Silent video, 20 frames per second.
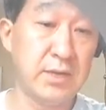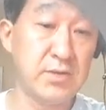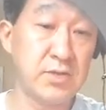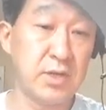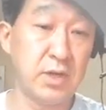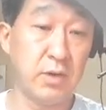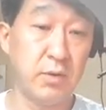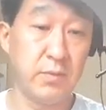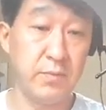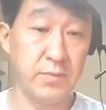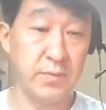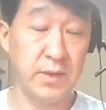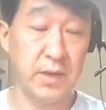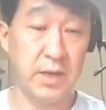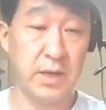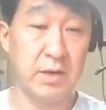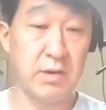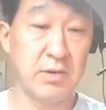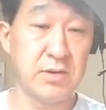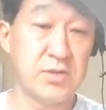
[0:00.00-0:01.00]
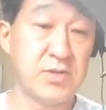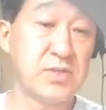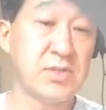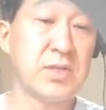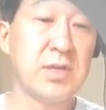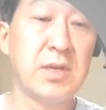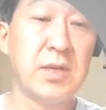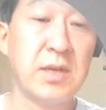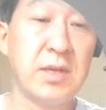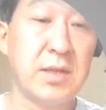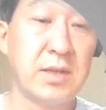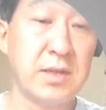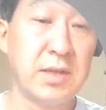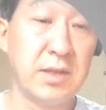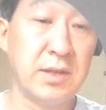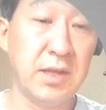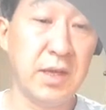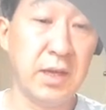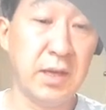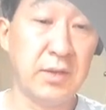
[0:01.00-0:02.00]
So here's the
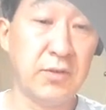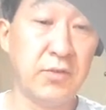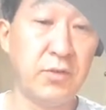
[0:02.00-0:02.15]
thing.